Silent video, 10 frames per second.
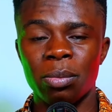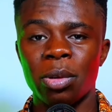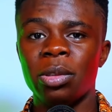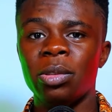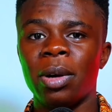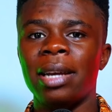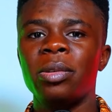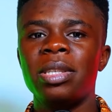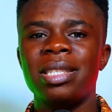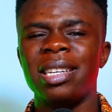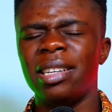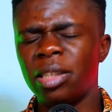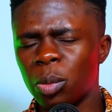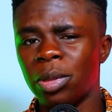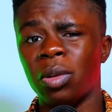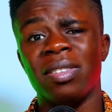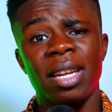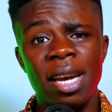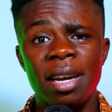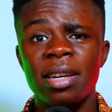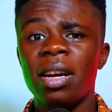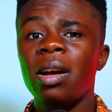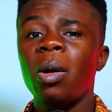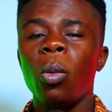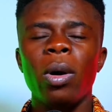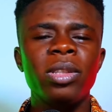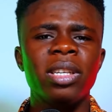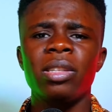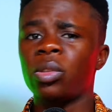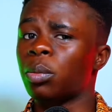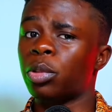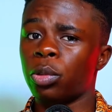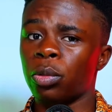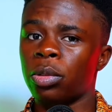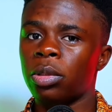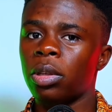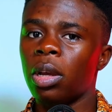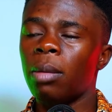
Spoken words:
but I noticed a little bit of lag while taking some shots,